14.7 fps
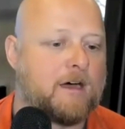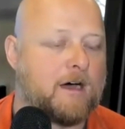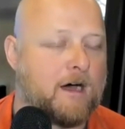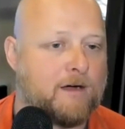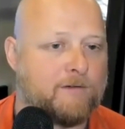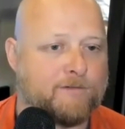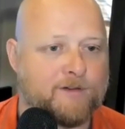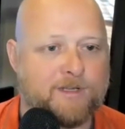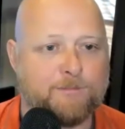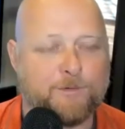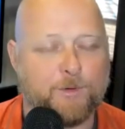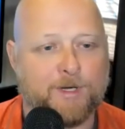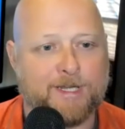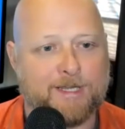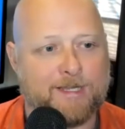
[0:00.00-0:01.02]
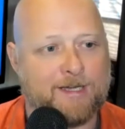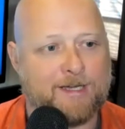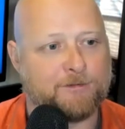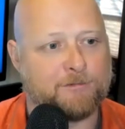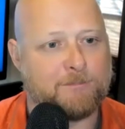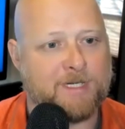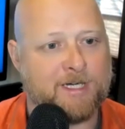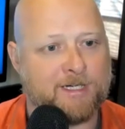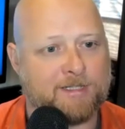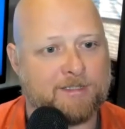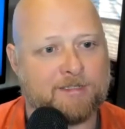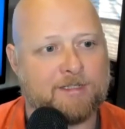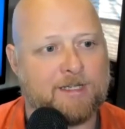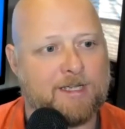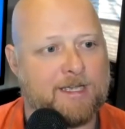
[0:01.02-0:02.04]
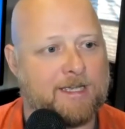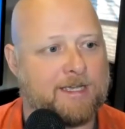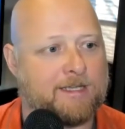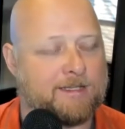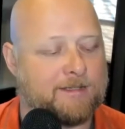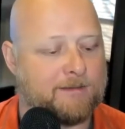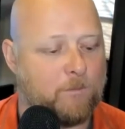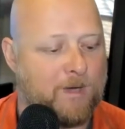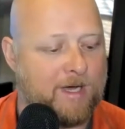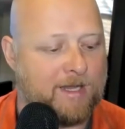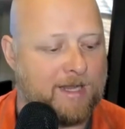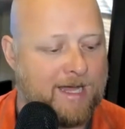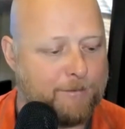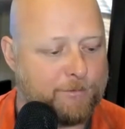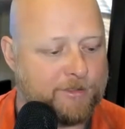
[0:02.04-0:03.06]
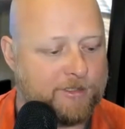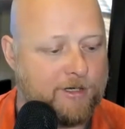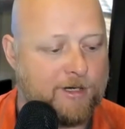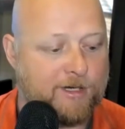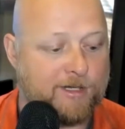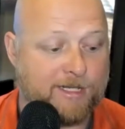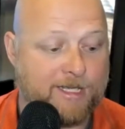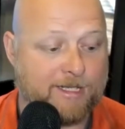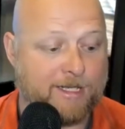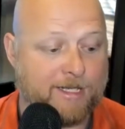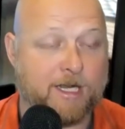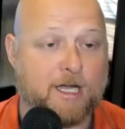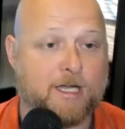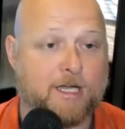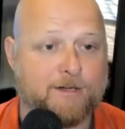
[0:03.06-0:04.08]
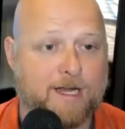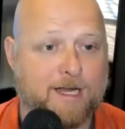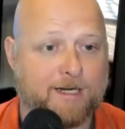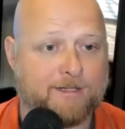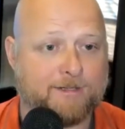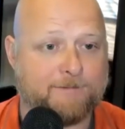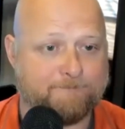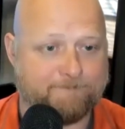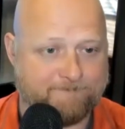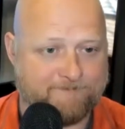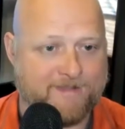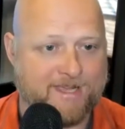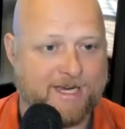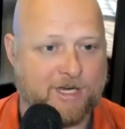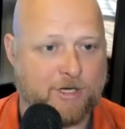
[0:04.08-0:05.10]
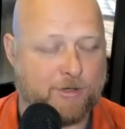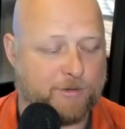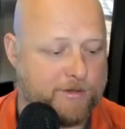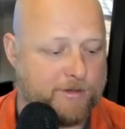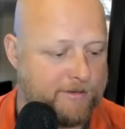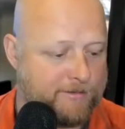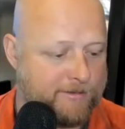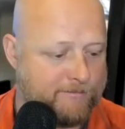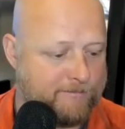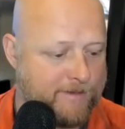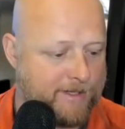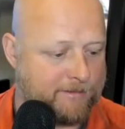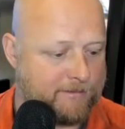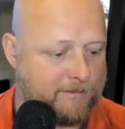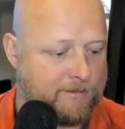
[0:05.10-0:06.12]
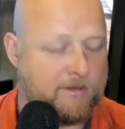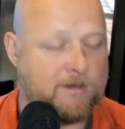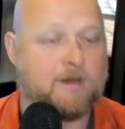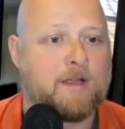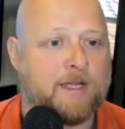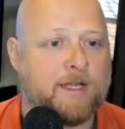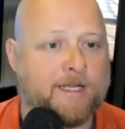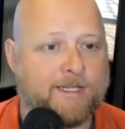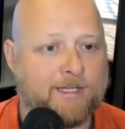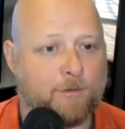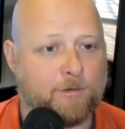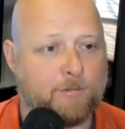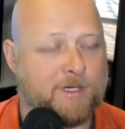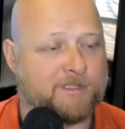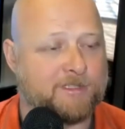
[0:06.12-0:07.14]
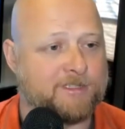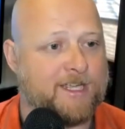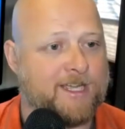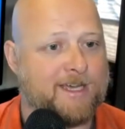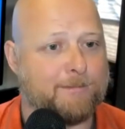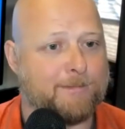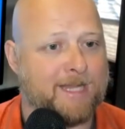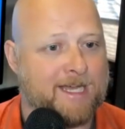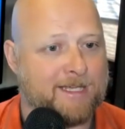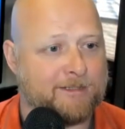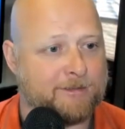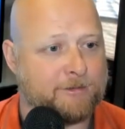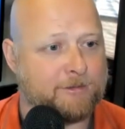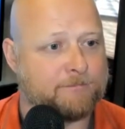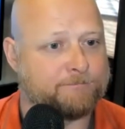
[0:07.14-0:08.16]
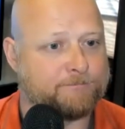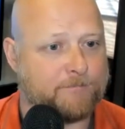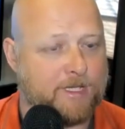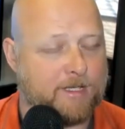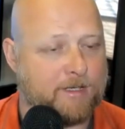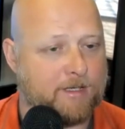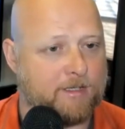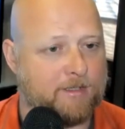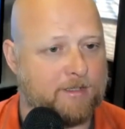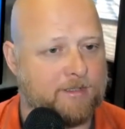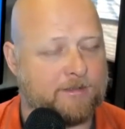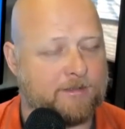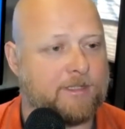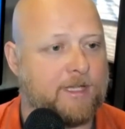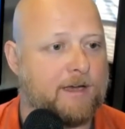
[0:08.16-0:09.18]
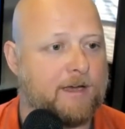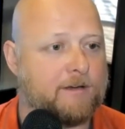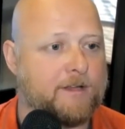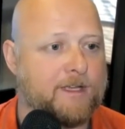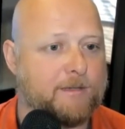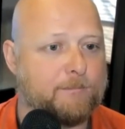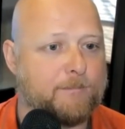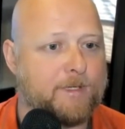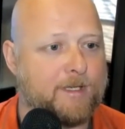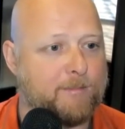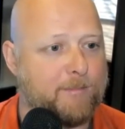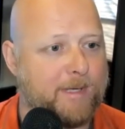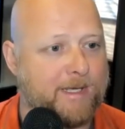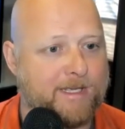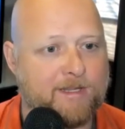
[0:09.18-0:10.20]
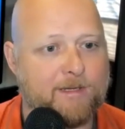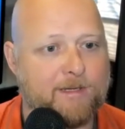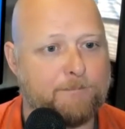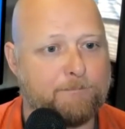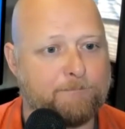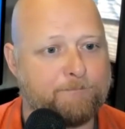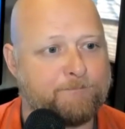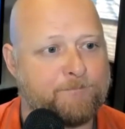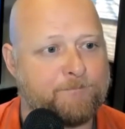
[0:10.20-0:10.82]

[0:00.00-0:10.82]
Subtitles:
I offered them $20,000. And while I was gone getting a contract, they called another investor. He told a bunch of damn lies and scared them and paid them